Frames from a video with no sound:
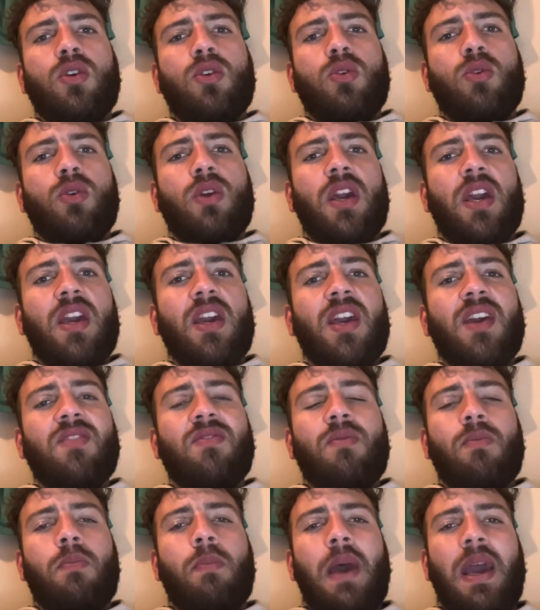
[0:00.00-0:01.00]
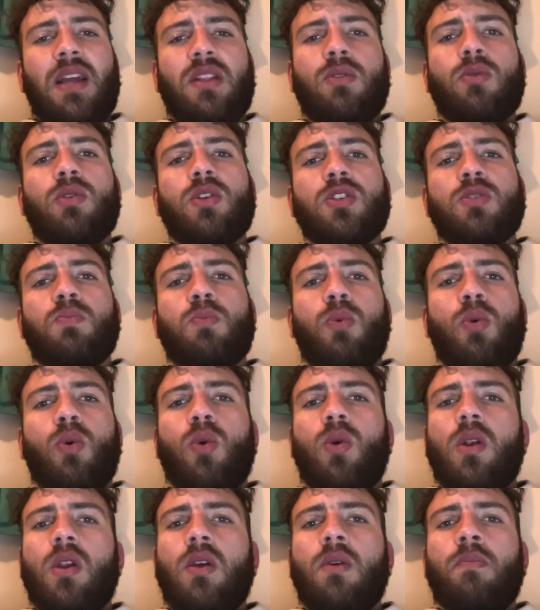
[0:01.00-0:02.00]
You can give back to the
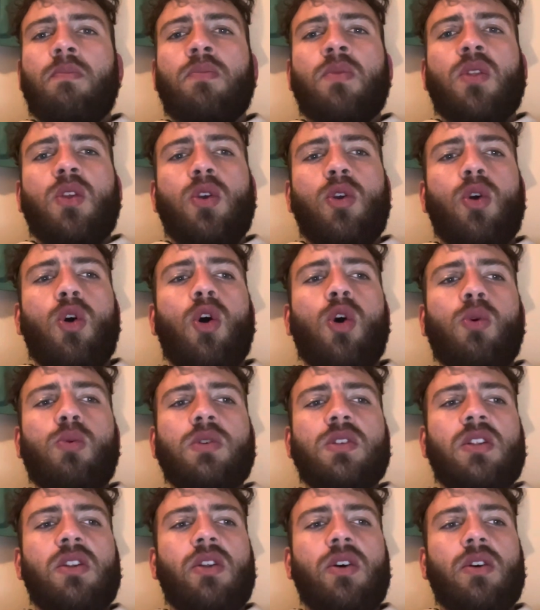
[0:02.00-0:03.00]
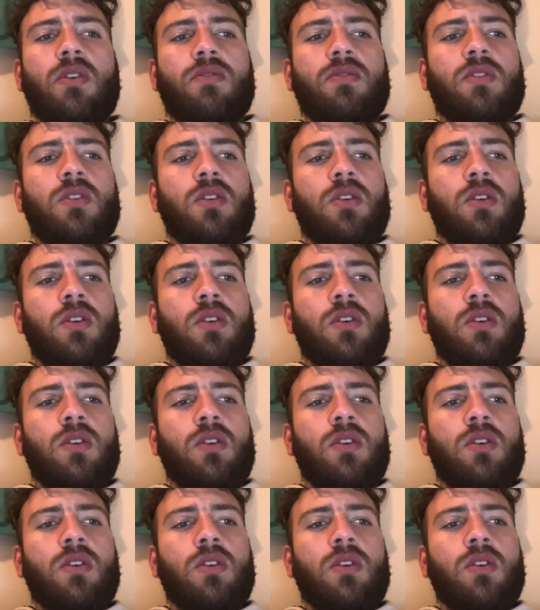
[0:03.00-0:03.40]
sport you always loved.